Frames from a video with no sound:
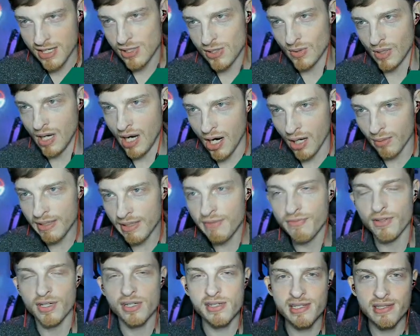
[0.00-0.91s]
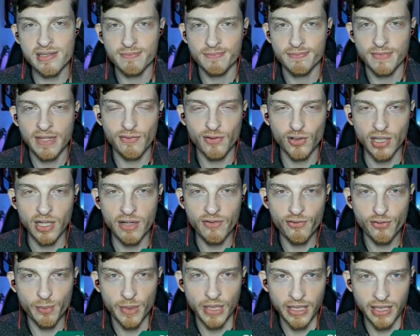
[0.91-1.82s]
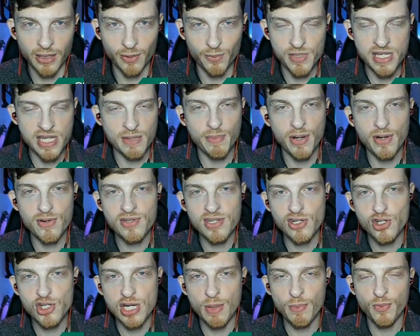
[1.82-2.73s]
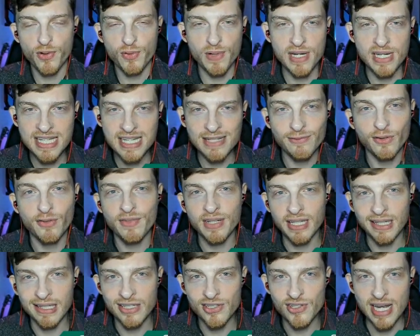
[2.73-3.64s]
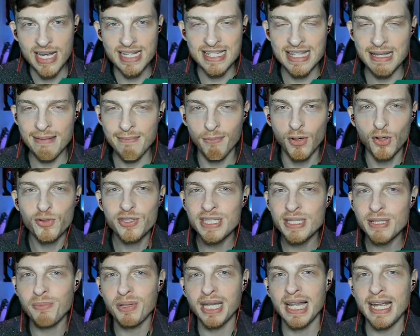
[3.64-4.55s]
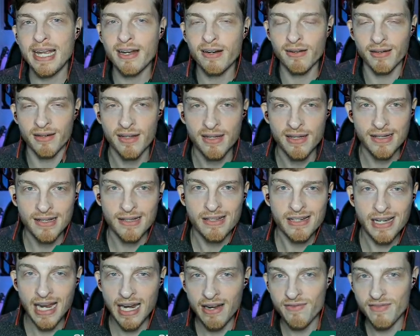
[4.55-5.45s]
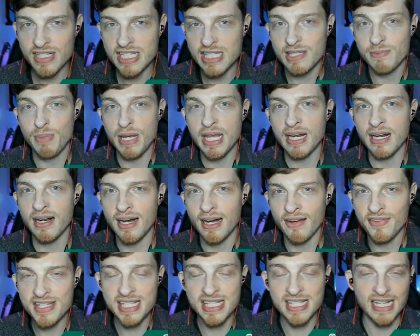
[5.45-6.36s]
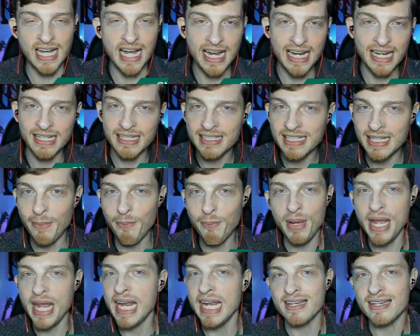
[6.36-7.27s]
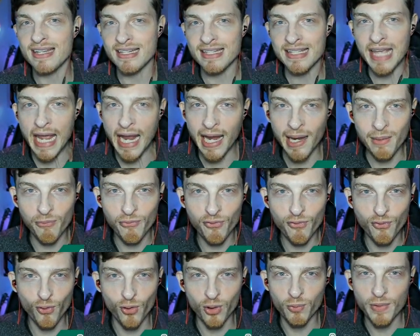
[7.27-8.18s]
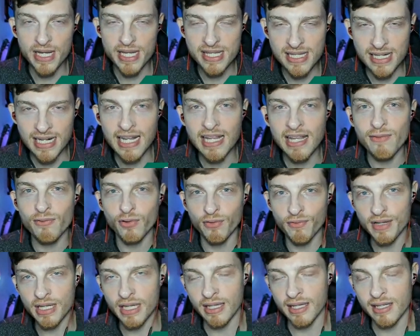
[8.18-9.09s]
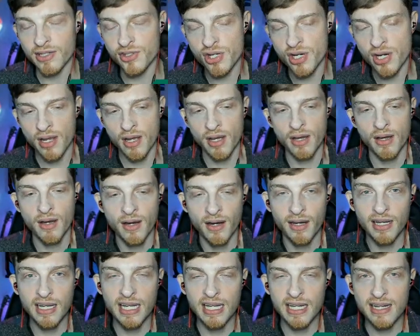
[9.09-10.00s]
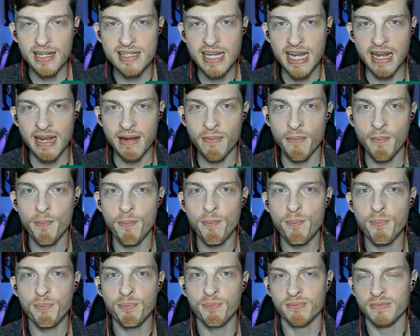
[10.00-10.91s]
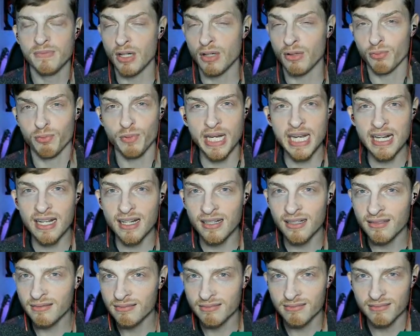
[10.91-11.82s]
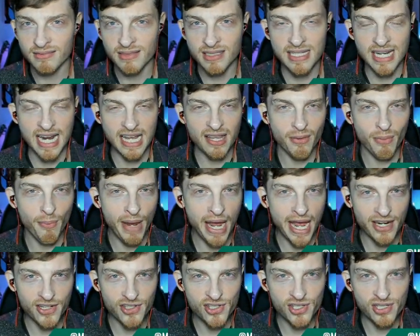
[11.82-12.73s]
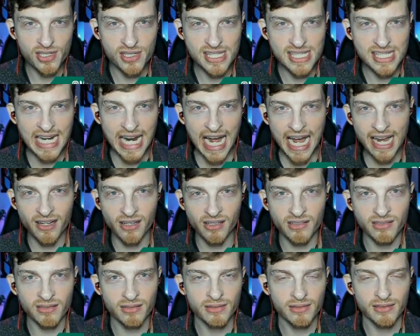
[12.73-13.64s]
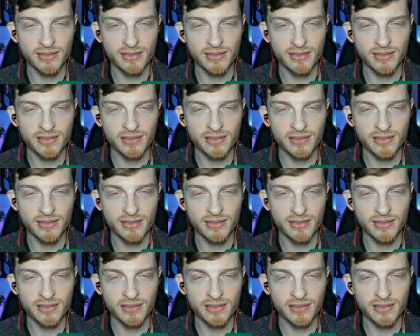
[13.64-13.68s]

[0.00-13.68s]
So Re:Verse, if you're unfamiliar, was supposed to ship with Resident Evil Village as the multiplayer kind of spin-off side companion game for Resident Evil Village. It is a arena deathmatch style